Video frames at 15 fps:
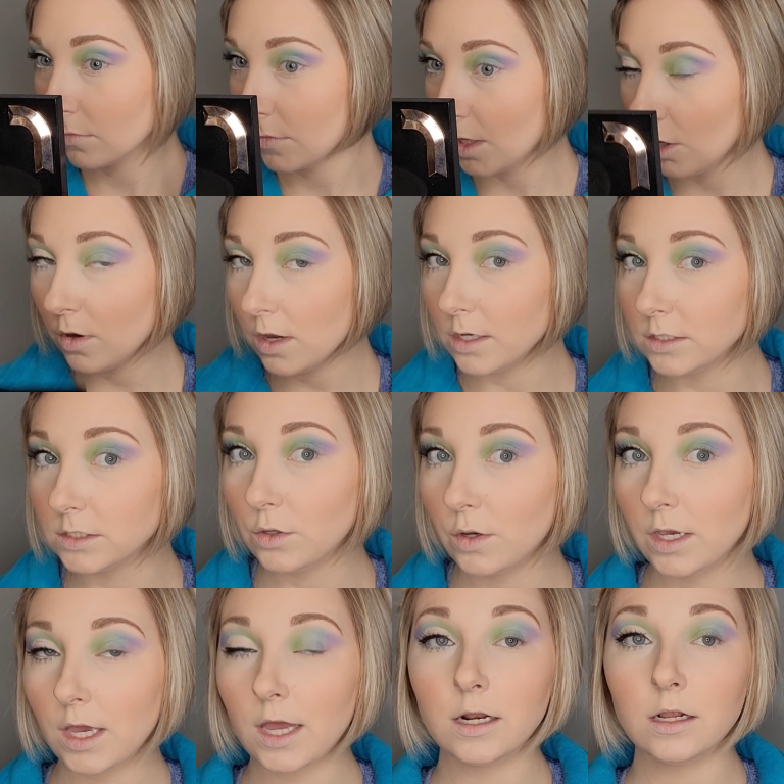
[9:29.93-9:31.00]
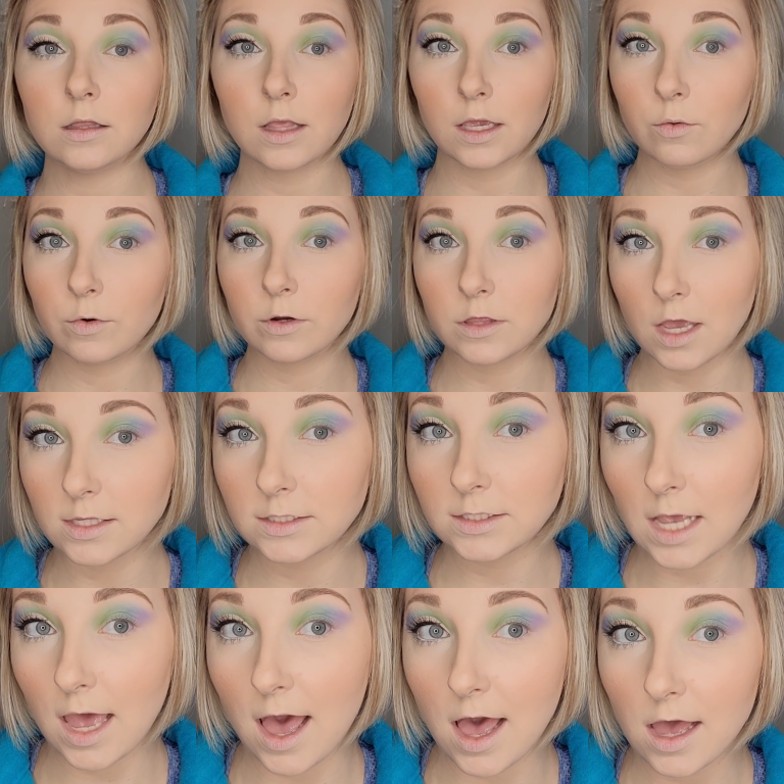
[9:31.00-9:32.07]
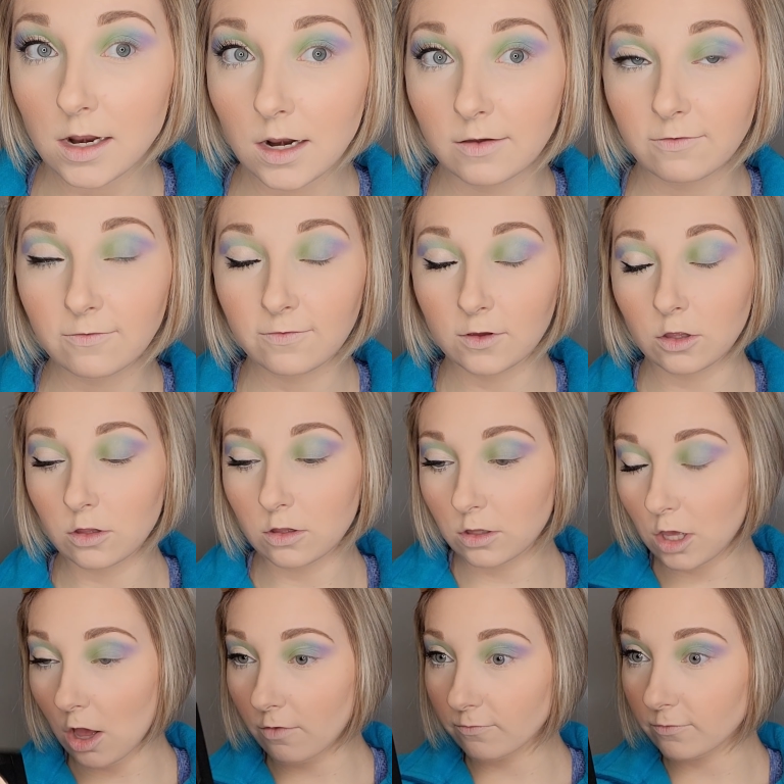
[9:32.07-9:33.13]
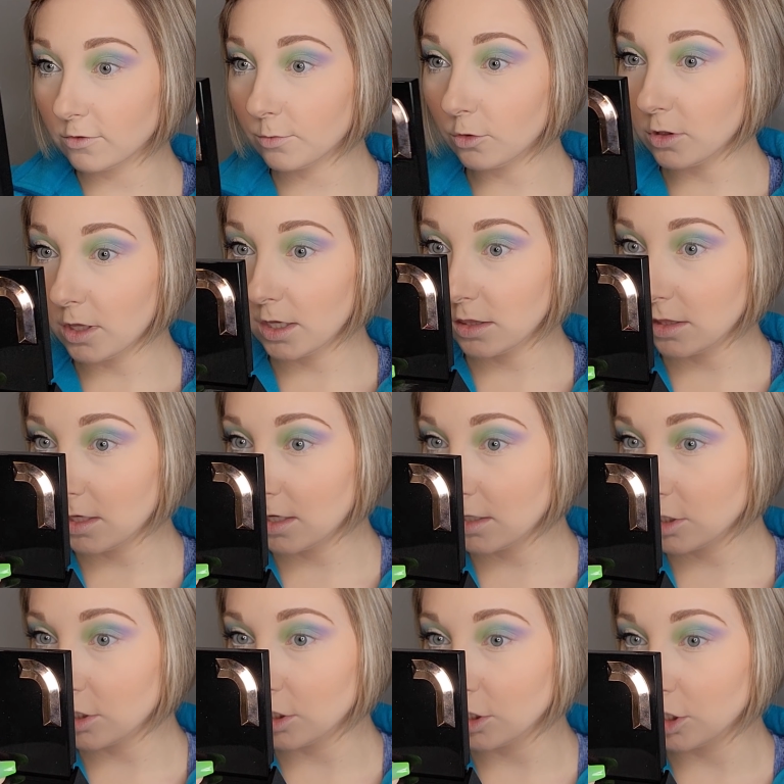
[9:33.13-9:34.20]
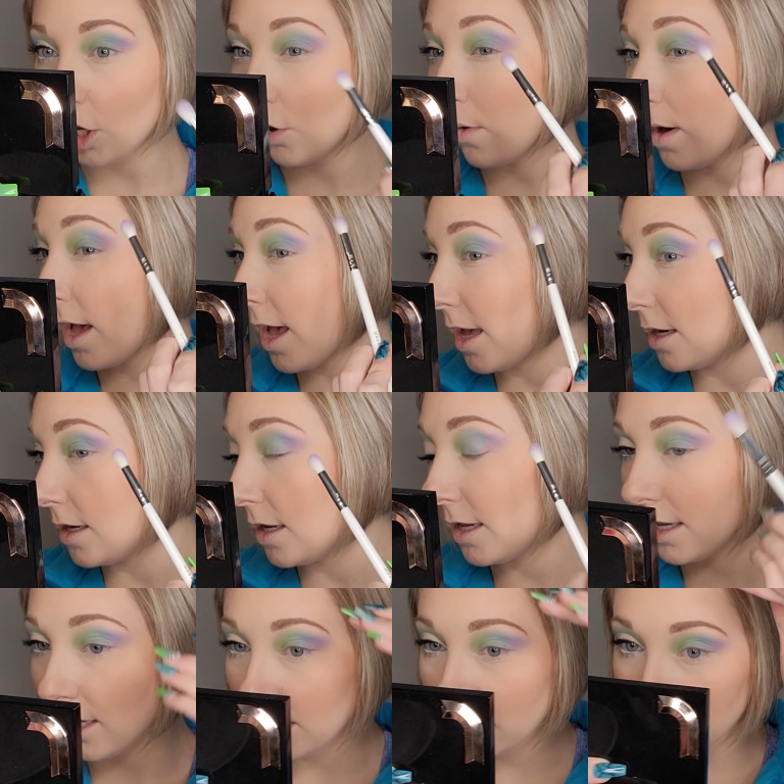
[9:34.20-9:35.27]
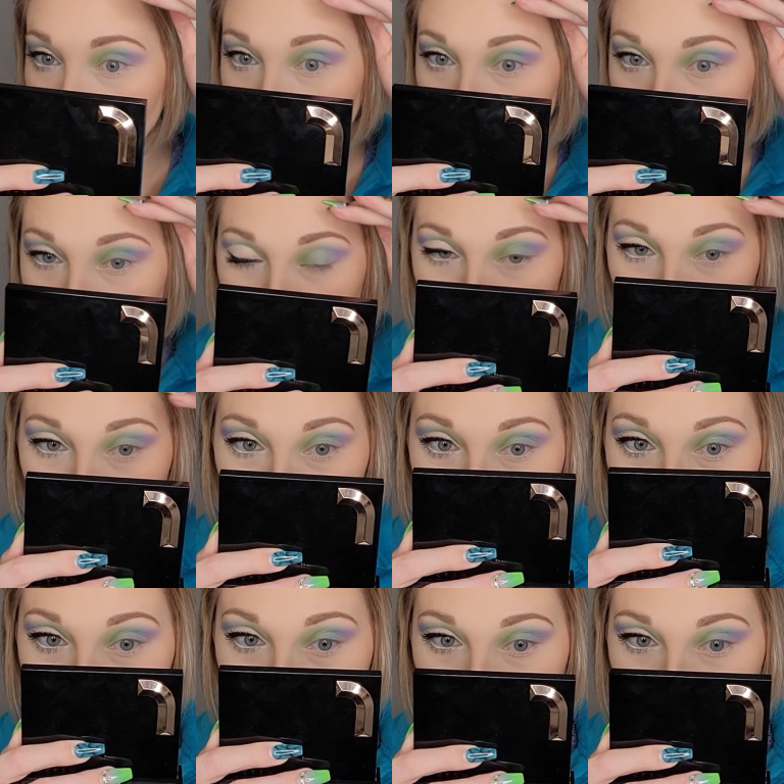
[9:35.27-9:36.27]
Okay, so I kind of like where that's at. I feel comfortable, I think, to go ahead and cut the